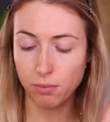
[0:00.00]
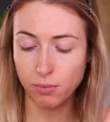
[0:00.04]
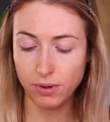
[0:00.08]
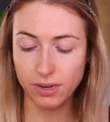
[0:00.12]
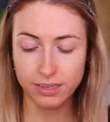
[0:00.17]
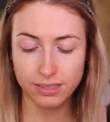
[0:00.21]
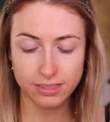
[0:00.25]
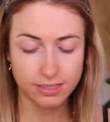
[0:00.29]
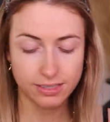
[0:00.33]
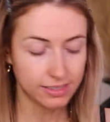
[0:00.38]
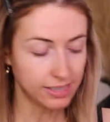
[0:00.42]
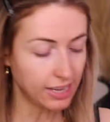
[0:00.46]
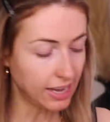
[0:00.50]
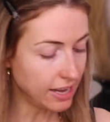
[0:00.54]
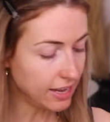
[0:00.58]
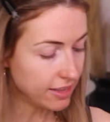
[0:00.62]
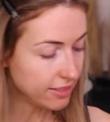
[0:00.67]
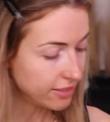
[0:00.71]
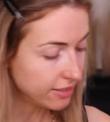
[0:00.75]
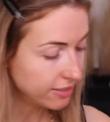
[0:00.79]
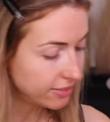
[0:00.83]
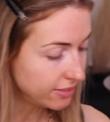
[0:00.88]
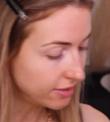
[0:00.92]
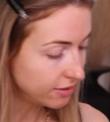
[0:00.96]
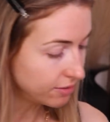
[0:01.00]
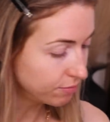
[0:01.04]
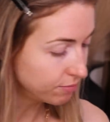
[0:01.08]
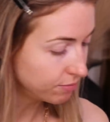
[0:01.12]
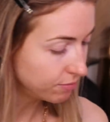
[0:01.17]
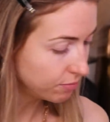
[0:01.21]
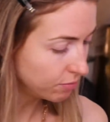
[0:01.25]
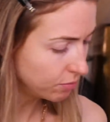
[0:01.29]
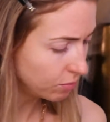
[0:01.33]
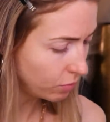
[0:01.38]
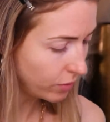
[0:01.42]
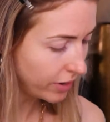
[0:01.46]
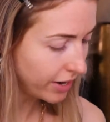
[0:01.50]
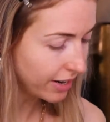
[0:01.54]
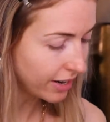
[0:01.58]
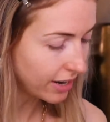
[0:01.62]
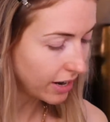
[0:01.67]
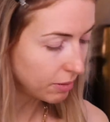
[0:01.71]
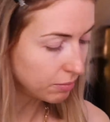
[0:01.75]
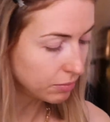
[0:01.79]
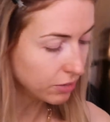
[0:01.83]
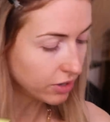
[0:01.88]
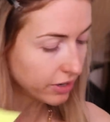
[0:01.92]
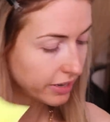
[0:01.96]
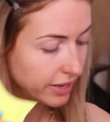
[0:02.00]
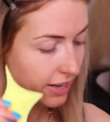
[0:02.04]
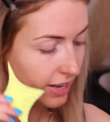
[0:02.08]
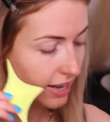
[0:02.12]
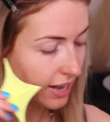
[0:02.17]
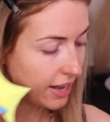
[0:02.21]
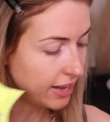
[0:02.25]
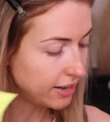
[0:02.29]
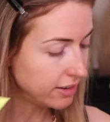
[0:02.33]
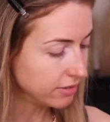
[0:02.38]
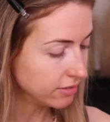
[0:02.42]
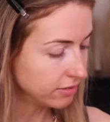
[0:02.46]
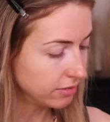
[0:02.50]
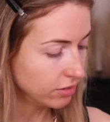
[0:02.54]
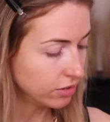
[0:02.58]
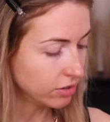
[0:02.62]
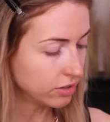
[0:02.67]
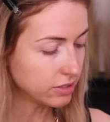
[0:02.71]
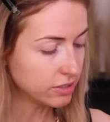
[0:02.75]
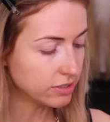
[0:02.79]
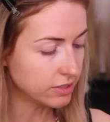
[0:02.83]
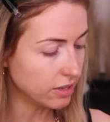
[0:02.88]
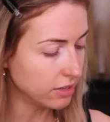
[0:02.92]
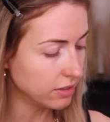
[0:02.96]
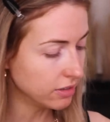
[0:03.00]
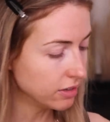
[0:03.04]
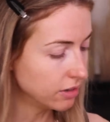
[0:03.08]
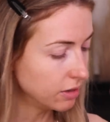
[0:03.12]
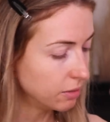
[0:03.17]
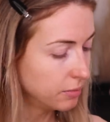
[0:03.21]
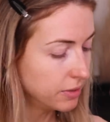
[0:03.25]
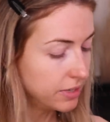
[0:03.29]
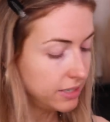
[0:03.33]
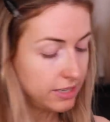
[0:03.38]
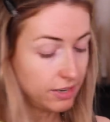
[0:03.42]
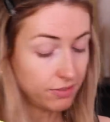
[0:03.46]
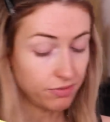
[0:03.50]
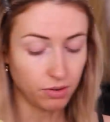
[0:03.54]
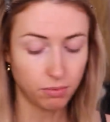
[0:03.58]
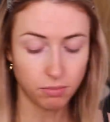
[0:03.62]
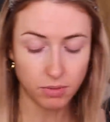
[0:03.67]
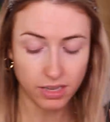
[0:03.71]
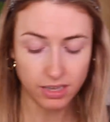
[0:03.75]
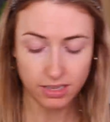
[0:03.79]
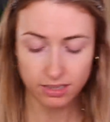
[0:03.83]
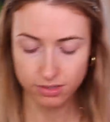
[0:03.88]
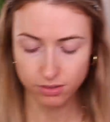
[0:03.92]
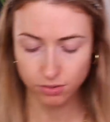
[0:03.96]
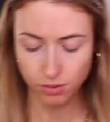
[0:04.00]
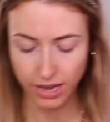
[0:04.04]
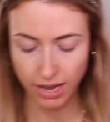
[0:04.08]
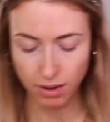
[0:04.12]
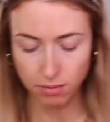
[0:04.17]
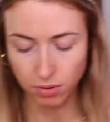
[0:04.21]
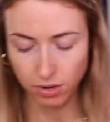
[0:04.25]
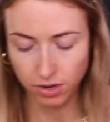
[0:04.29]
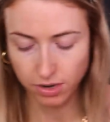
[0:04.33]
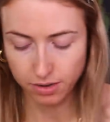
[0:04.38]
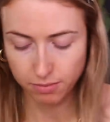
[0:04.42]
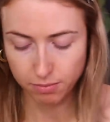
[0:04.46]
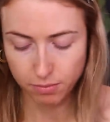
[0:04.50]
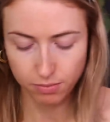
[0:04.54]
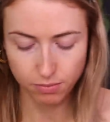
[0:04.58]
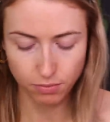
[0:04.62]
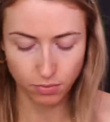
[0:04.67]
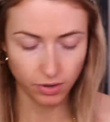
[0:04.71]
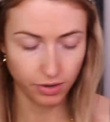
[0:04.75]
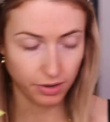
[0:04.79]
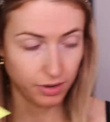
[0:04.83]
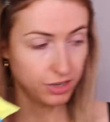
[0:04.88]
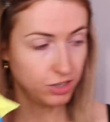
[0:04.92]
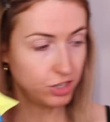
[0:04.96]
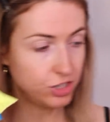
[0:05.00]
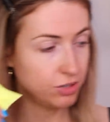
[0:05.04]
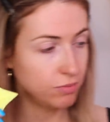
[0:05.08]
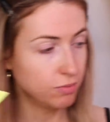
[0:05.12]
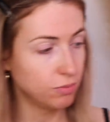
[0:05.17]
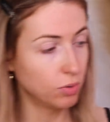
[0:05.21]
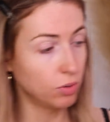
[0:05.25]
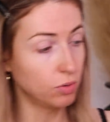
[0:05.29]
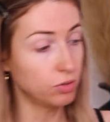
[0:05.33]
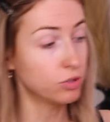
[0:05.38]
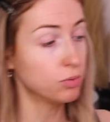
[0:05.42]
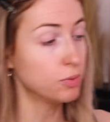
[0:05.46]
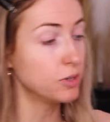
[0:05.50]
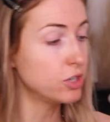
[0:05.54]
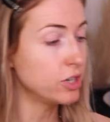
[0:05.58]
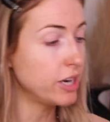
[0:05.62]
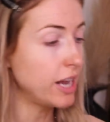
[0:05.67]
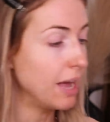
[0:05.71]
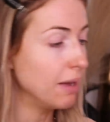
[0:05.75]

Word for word: I will say that the wing I'm looking at looks a little bit different, but it's okay. We're gonna, we're gonna, we'll switch it